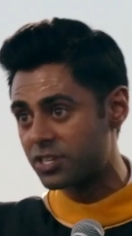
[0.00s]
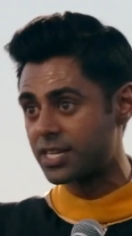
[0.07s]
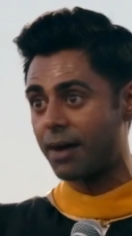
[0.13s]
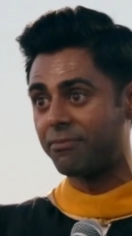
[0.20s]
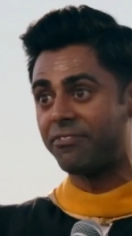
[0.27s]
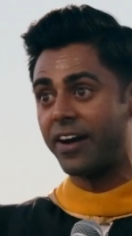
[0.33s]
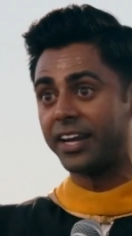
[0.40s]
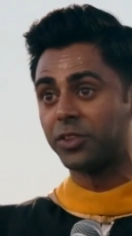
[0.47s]

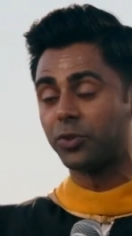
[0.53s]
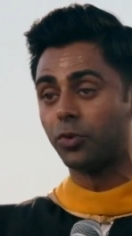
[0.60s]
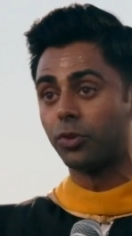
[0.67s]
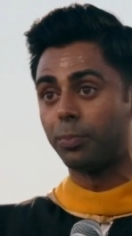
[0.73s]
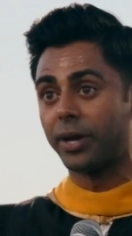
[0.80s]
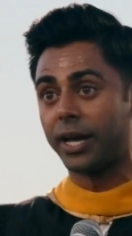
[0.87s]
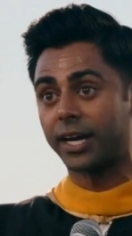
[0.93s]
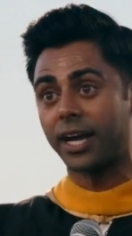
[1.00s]
stop fighting through the
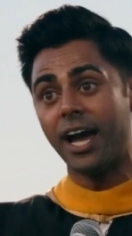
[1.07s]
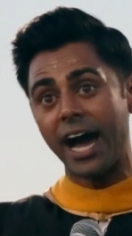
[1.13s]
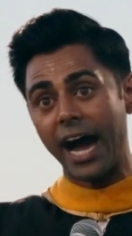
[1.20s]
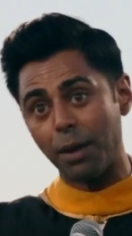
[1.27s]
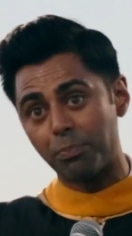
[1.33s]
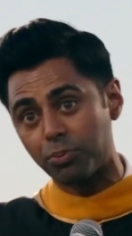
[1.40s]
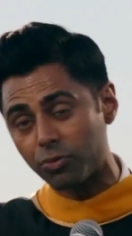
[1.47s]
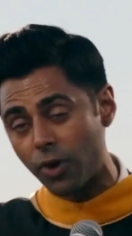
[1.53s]
pick.
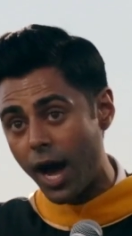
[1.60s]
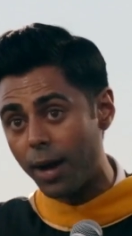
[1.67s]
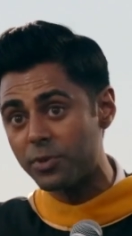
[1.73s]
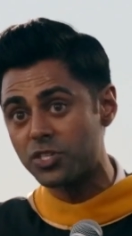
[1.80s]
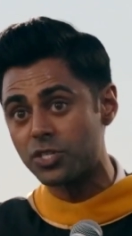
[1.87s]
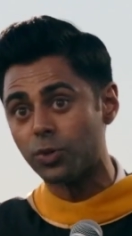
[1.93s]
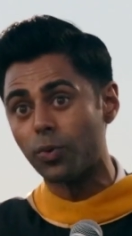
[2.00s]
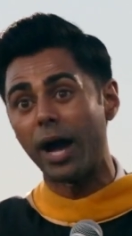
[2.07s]
I
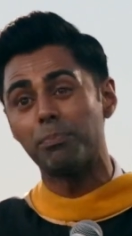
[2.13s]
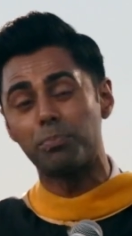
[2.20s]
promise you,